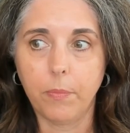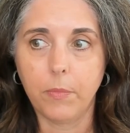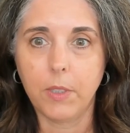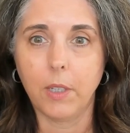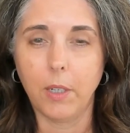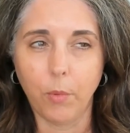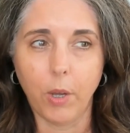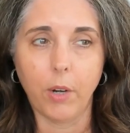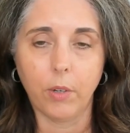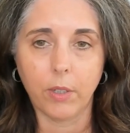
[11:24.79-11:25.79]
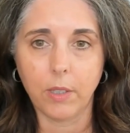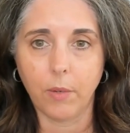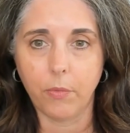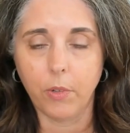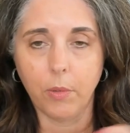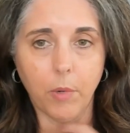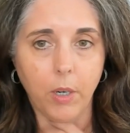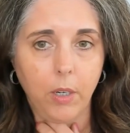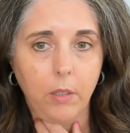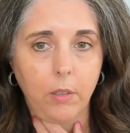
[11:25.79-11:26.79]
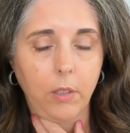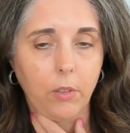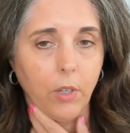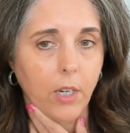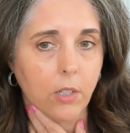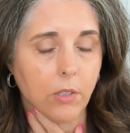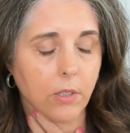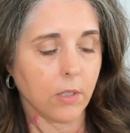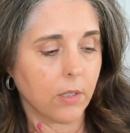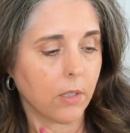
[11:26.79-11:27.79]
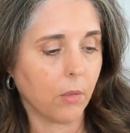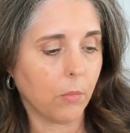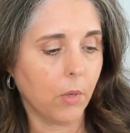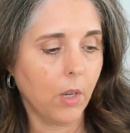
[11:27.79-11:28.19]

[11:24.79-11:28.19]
city water except for in my irrigation system.